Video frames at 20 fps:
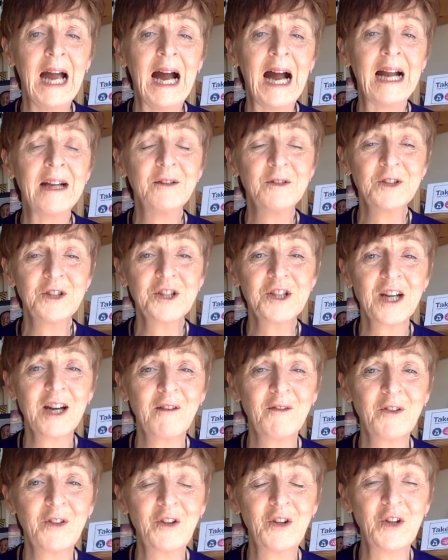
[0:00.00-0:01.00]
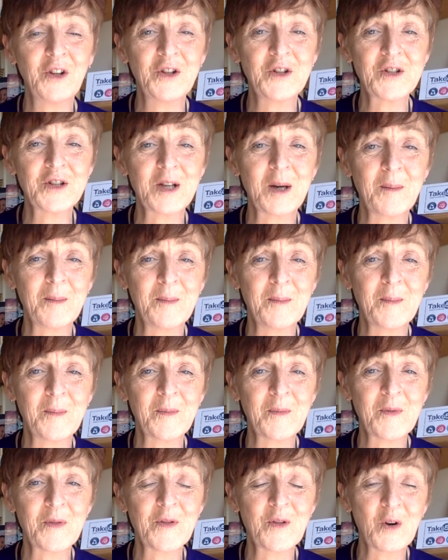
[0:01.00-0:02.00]
I'm going to share with you some
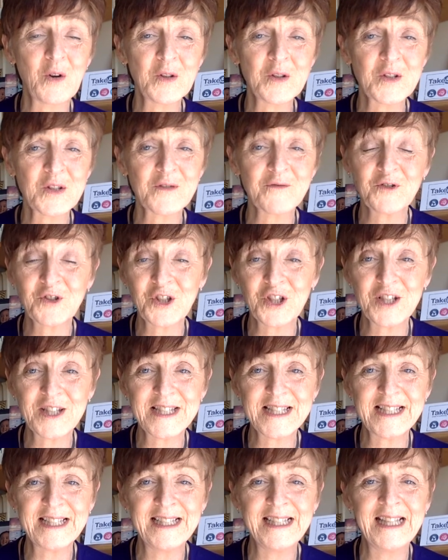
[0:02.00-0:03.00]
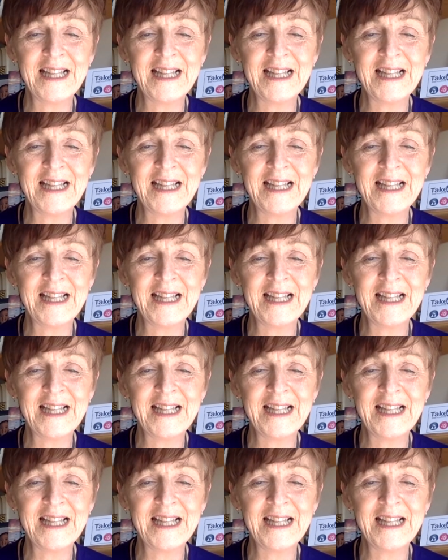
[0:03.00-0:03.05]
thoughts for Tuesday.